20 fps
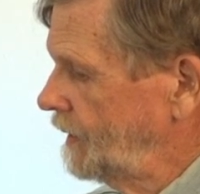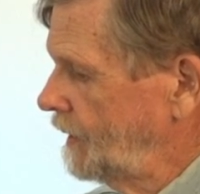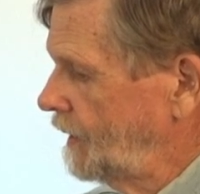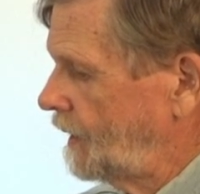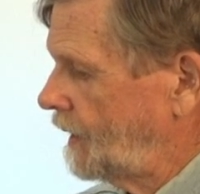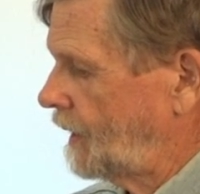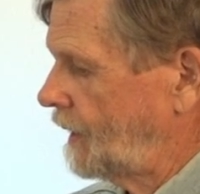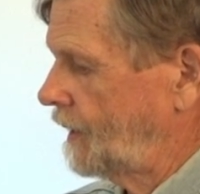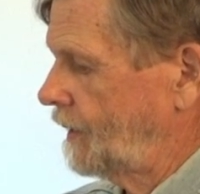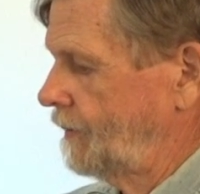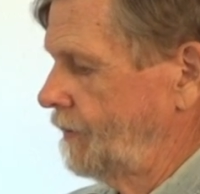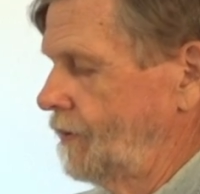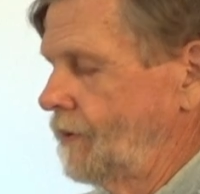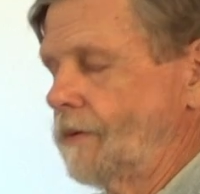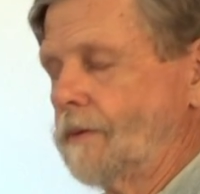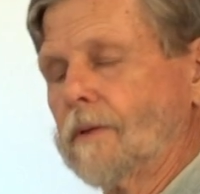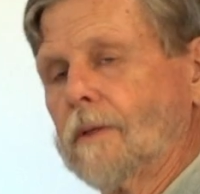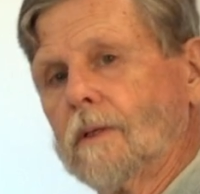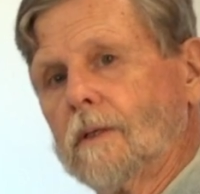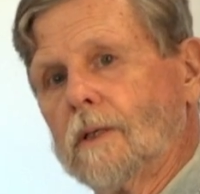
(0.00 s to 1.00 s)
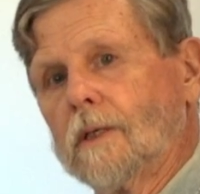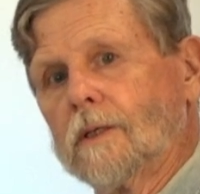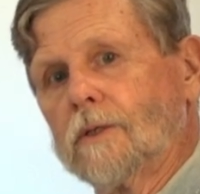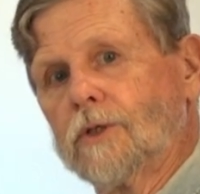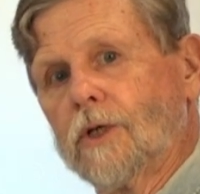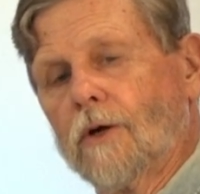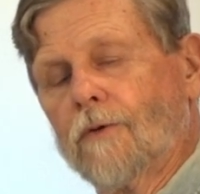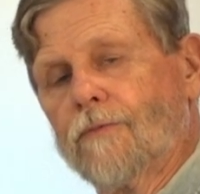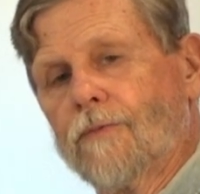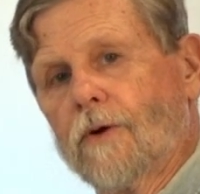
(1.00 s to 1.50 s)
and the
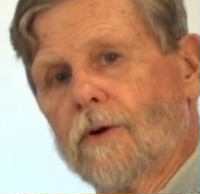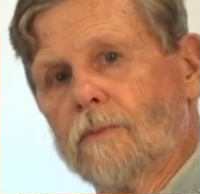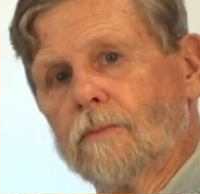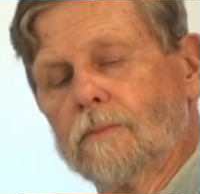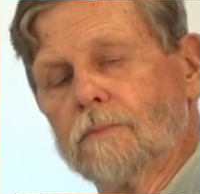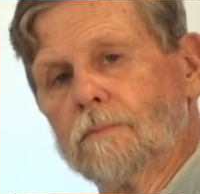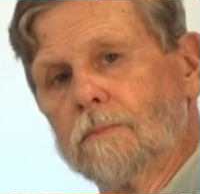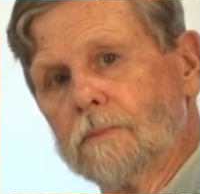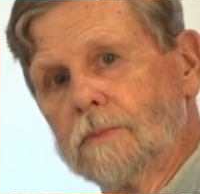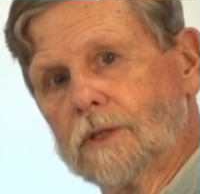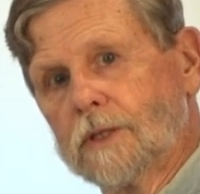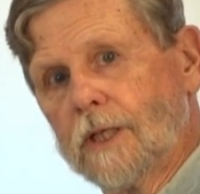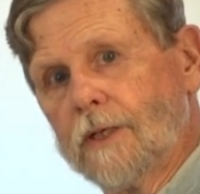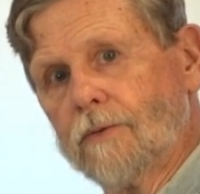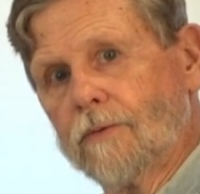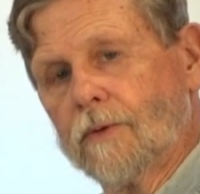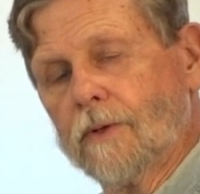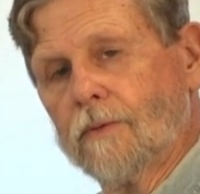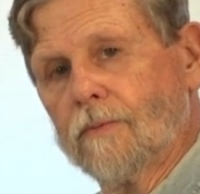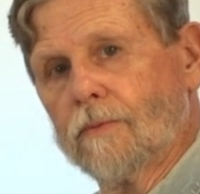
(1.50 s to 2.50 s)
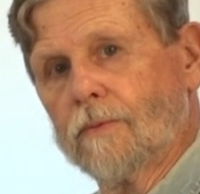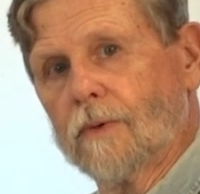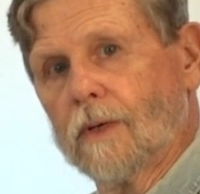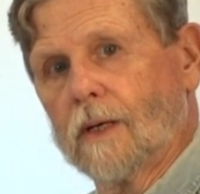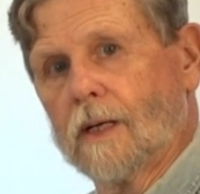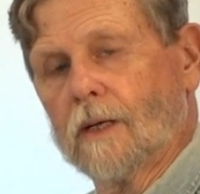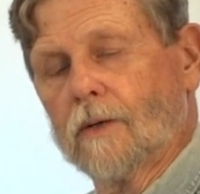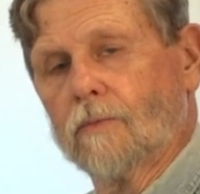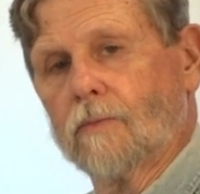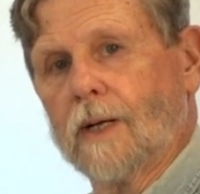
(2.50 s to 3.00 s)
geofoam scenery
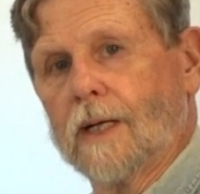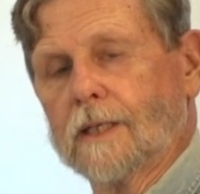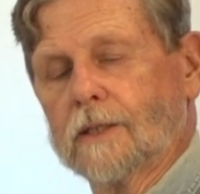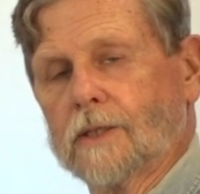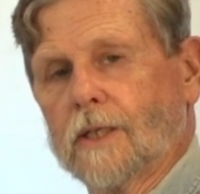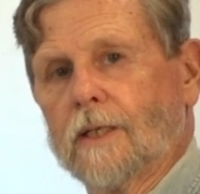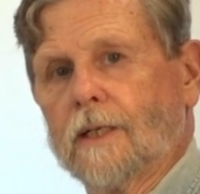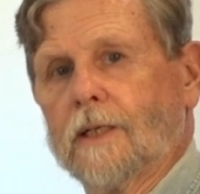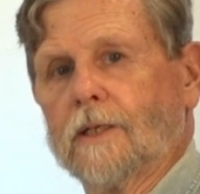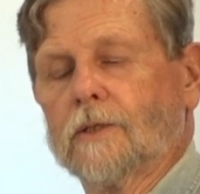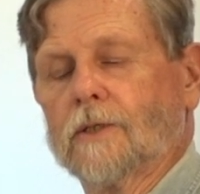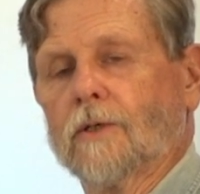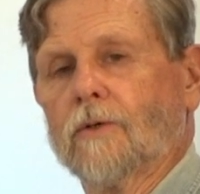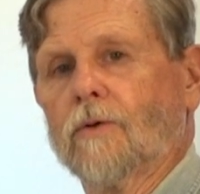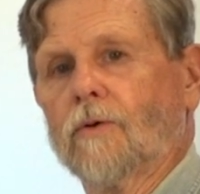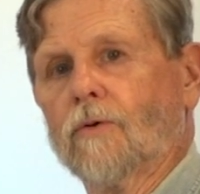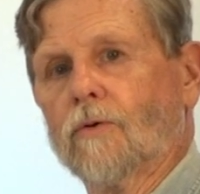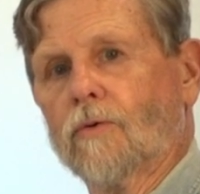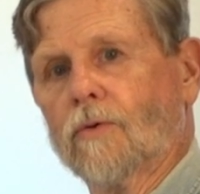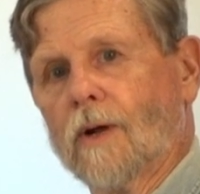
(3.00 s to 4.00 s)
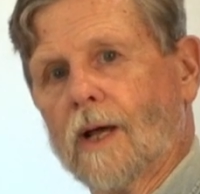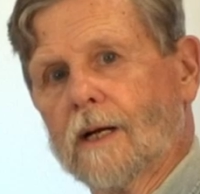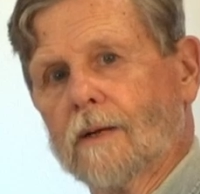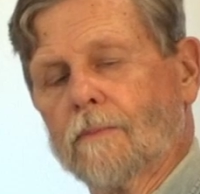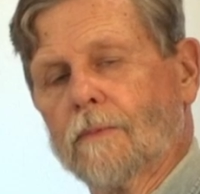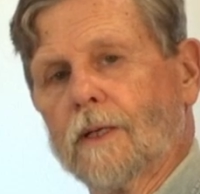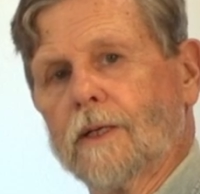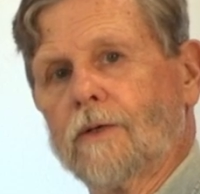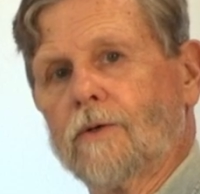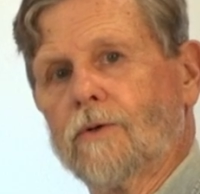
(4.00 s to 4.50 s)
resin is
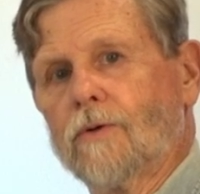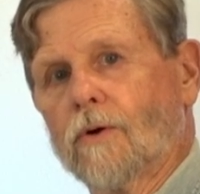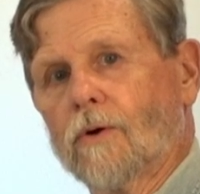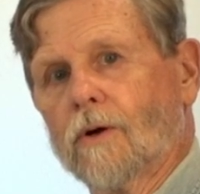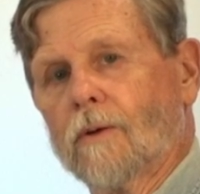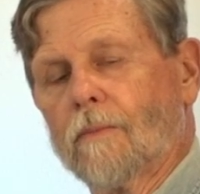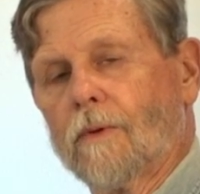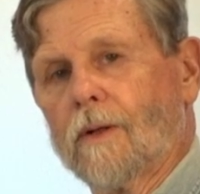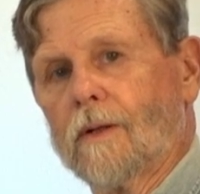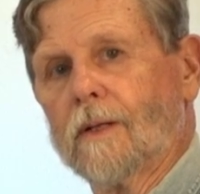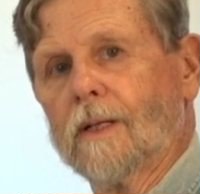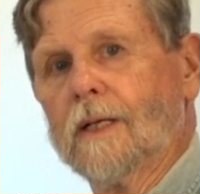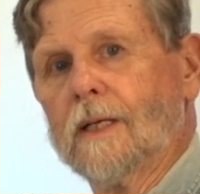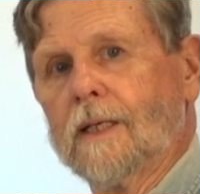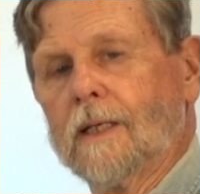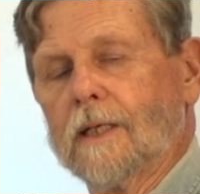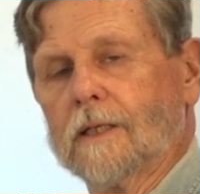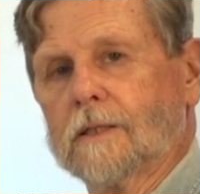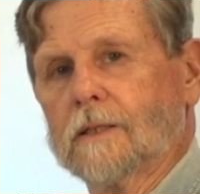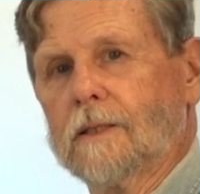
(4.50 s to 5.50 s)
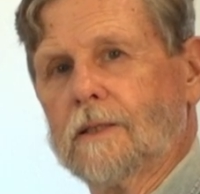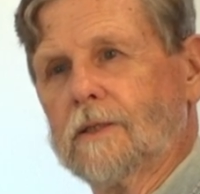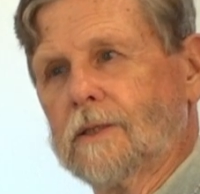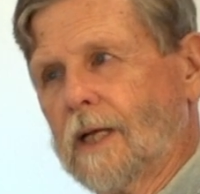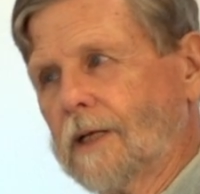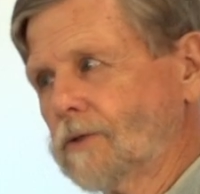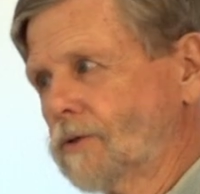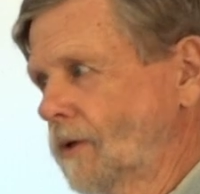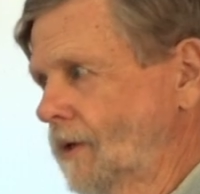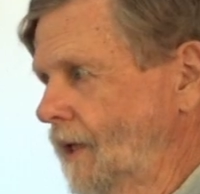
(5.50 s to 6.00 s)
incredibly durable. It's
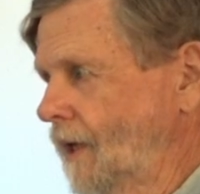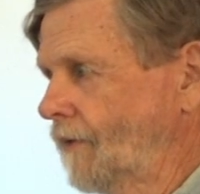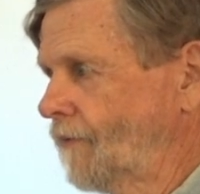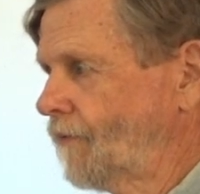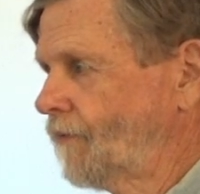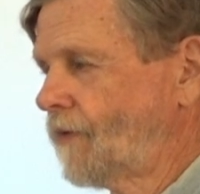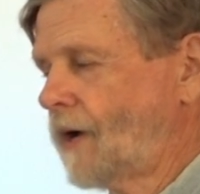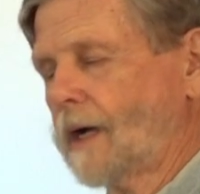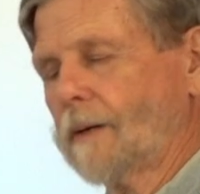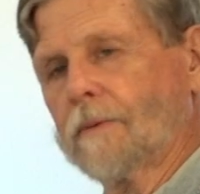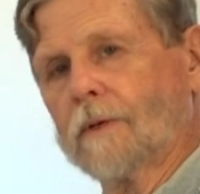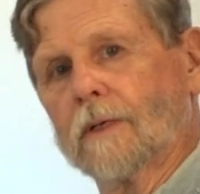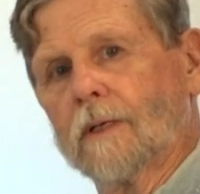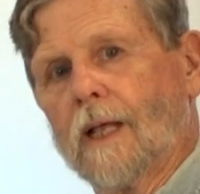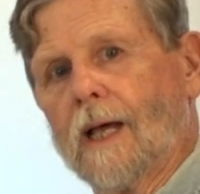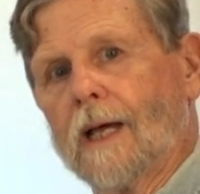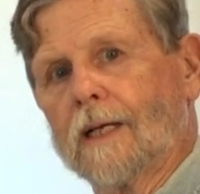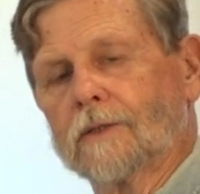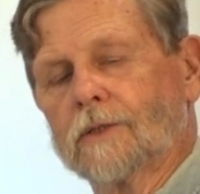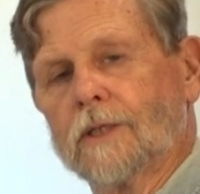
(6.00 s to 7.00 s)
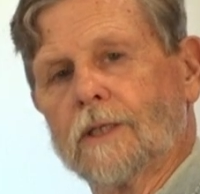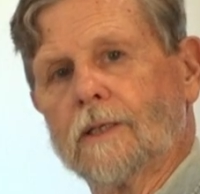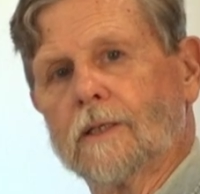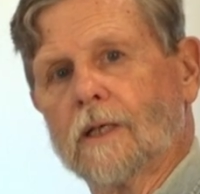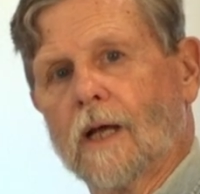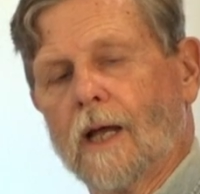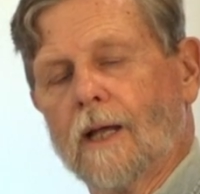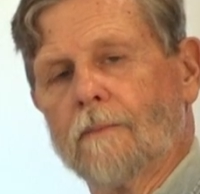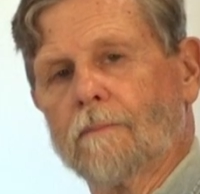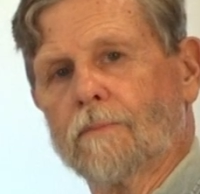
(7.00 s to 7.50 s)
essentially a fiberglassing
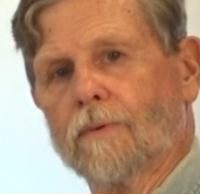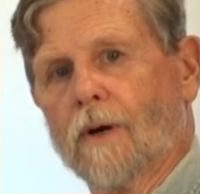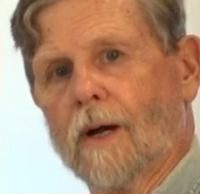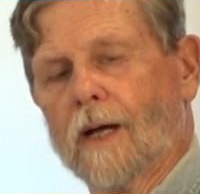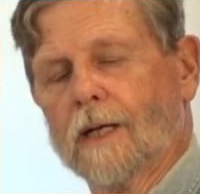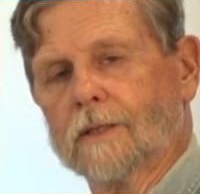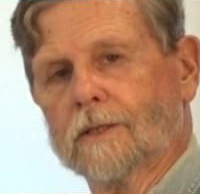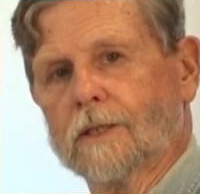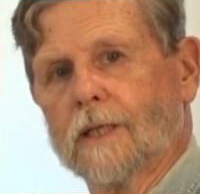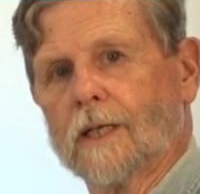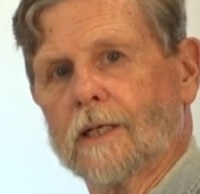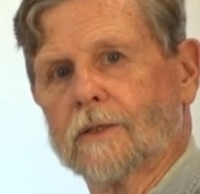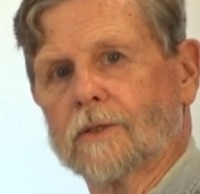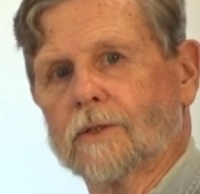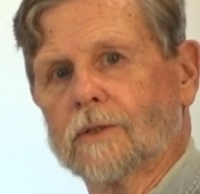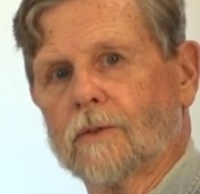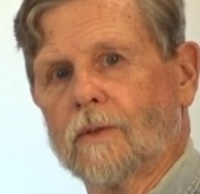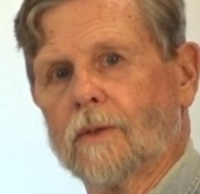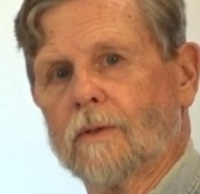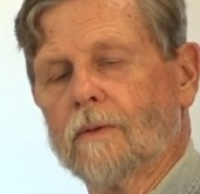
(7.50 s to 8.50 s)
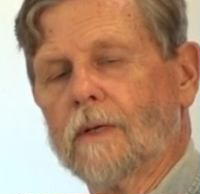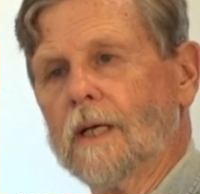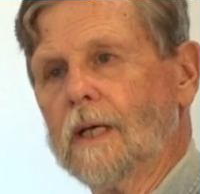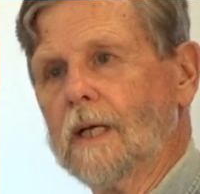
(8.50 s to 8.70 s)
type process, so